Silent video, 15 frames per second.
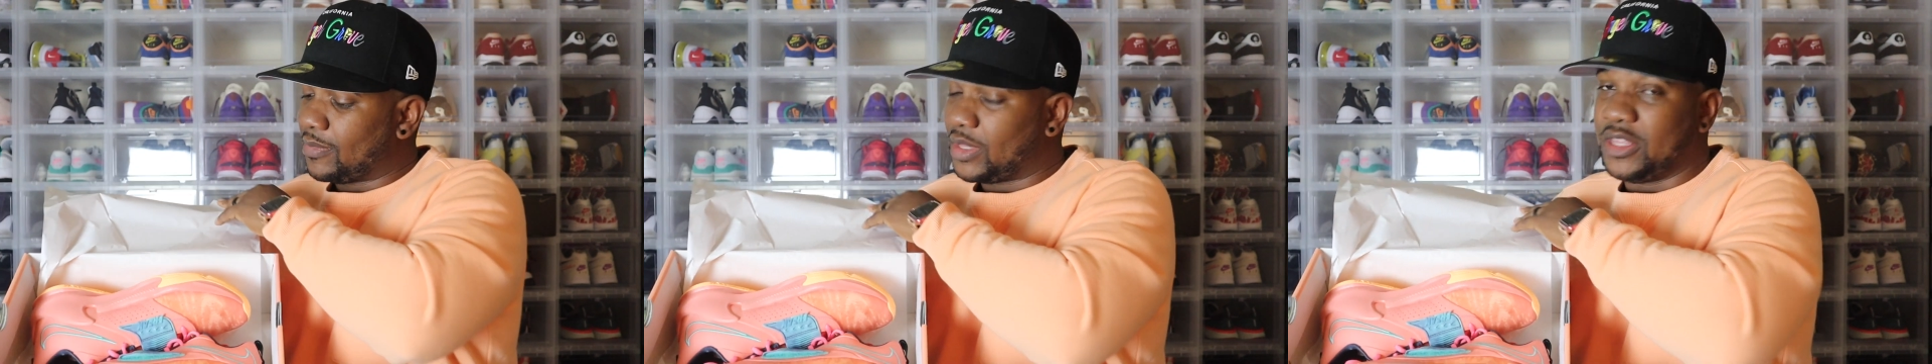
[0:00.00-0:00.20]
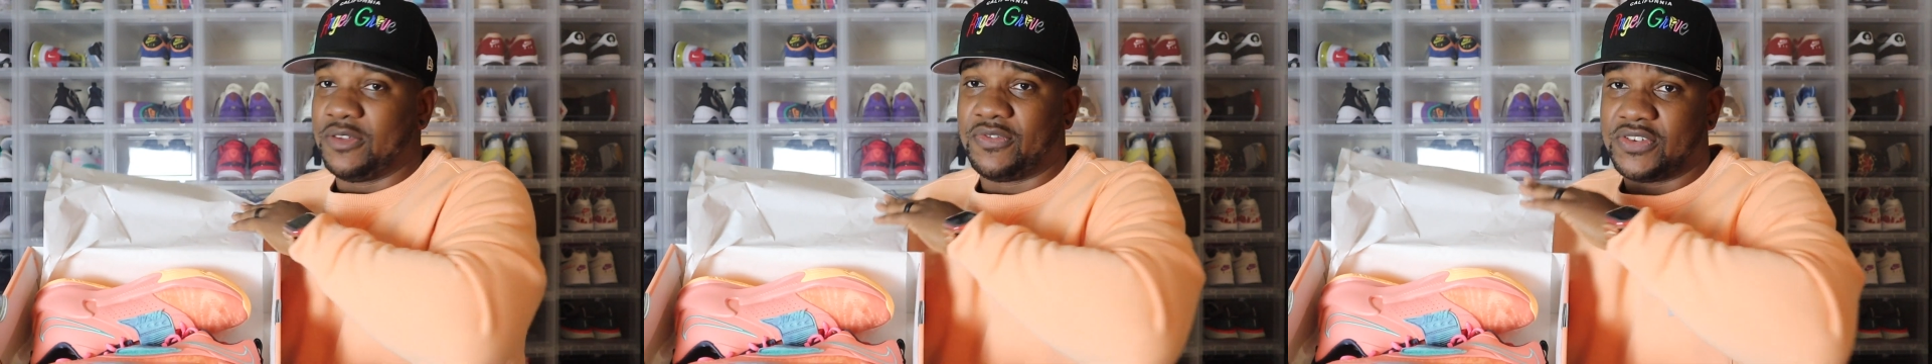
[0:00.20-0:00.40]

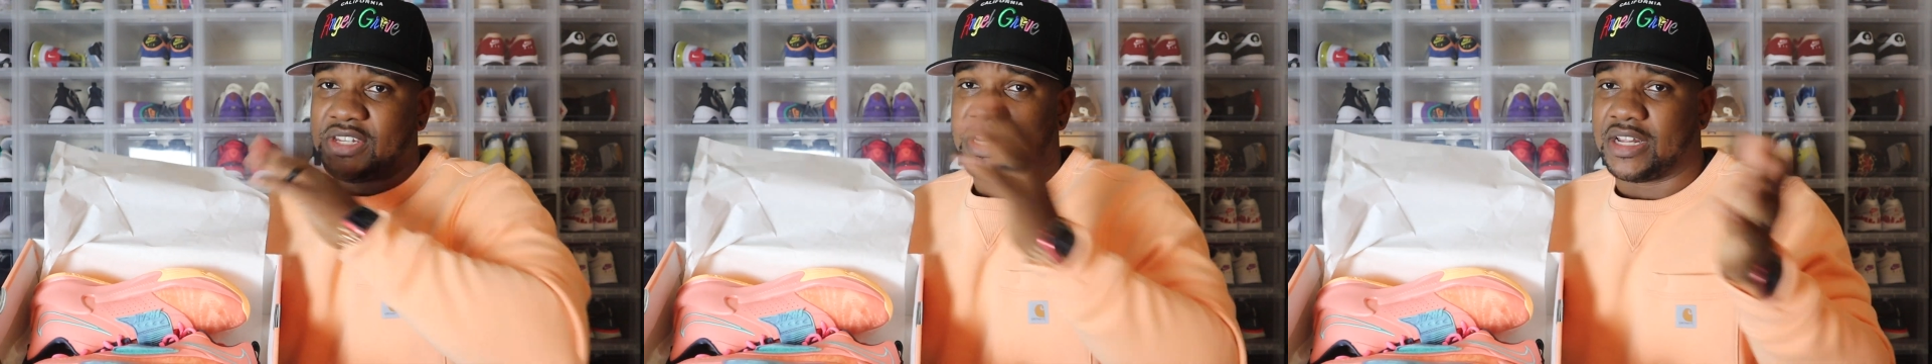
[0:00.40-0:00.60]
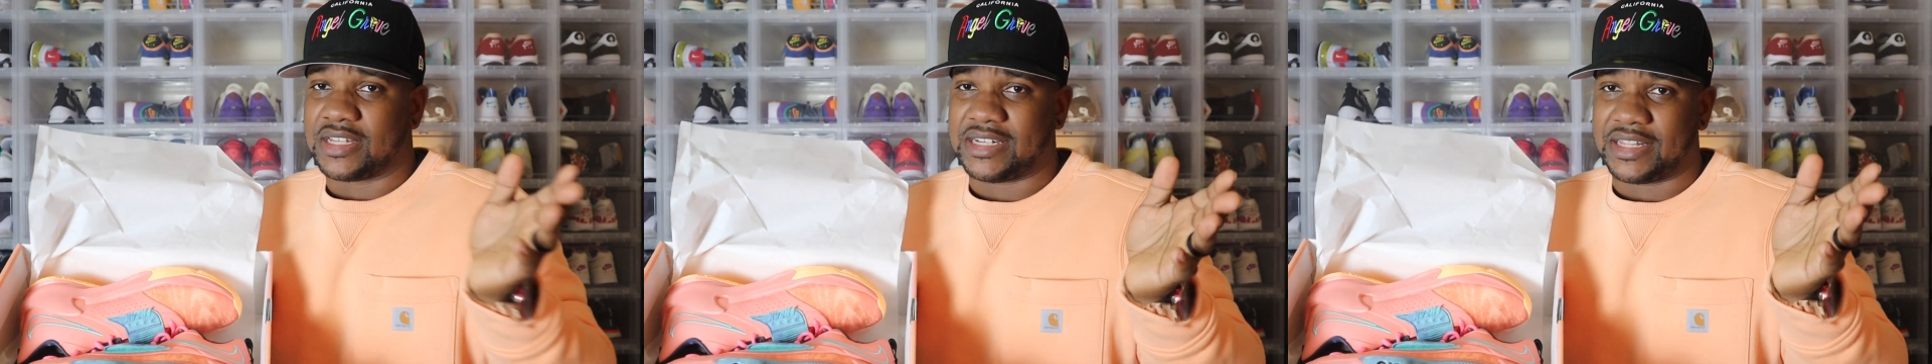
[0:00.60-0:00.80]
You've seen
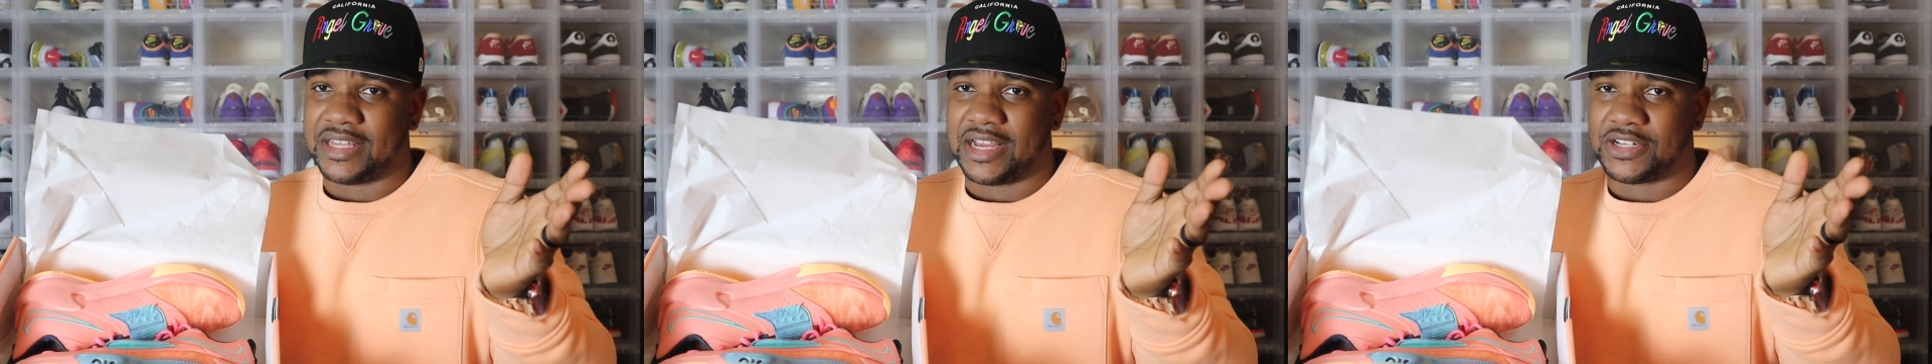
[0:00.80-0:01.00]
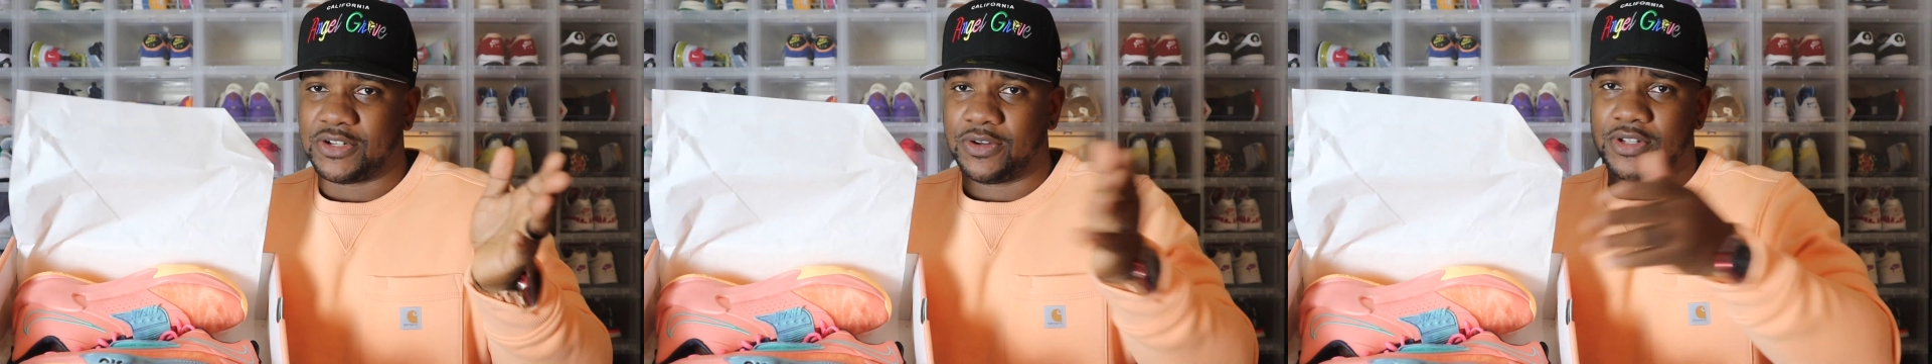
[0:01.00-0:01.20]
it because I think
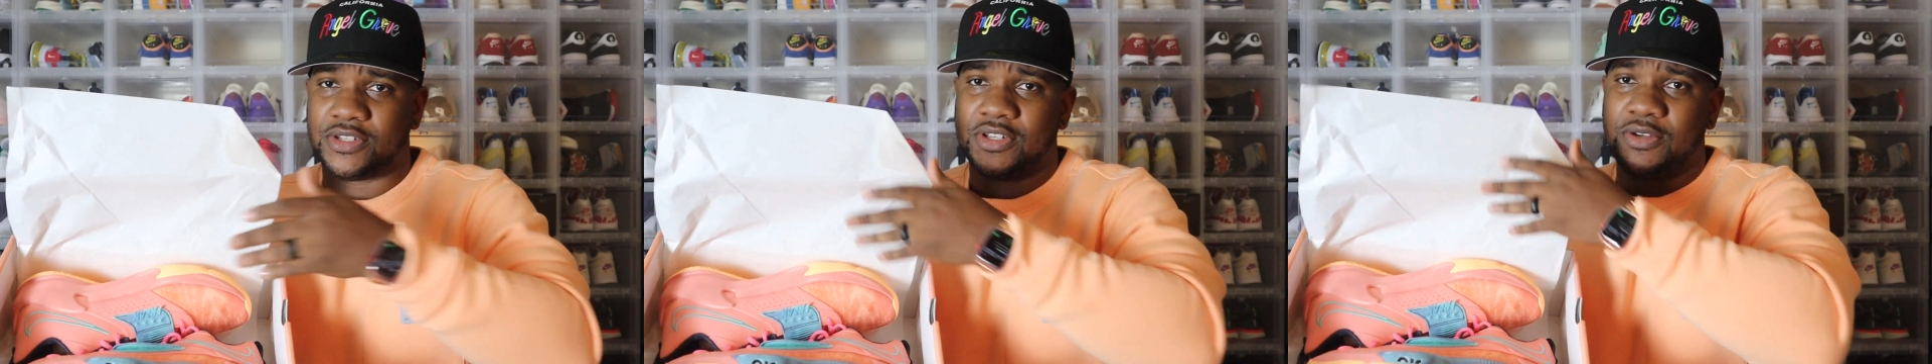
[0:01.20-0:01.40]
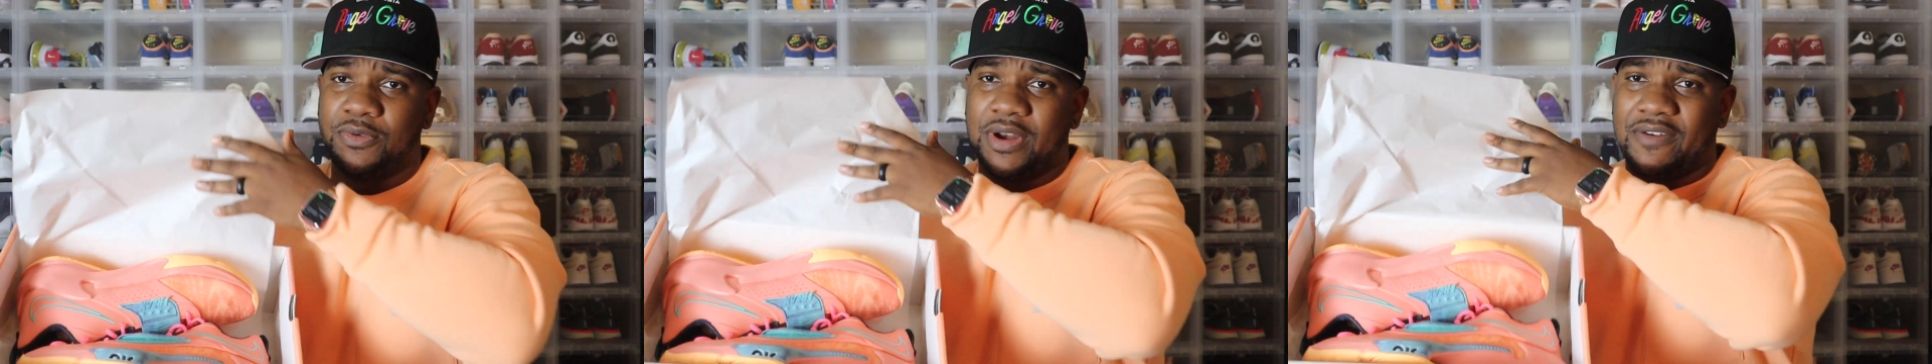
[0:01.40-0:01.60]
I showed it
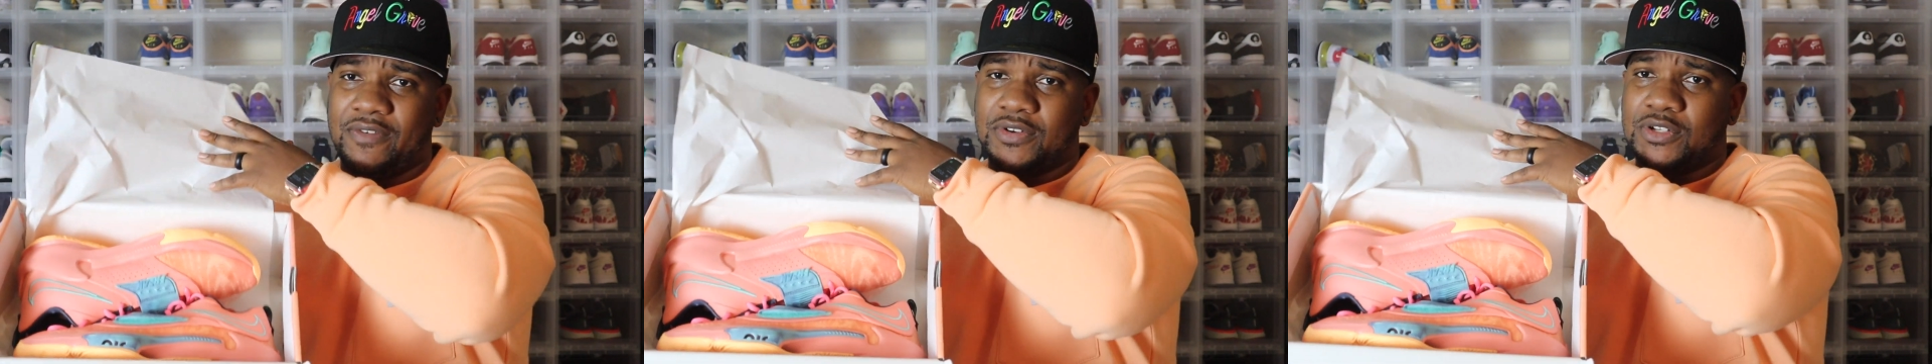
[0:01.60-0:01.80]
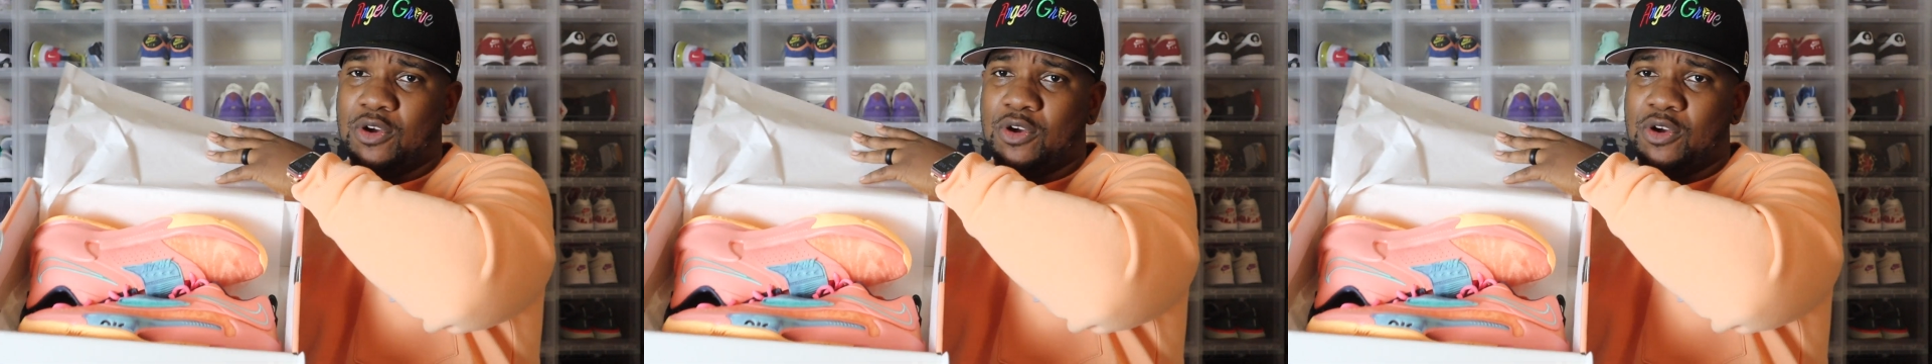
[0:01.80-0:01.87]
to you when I first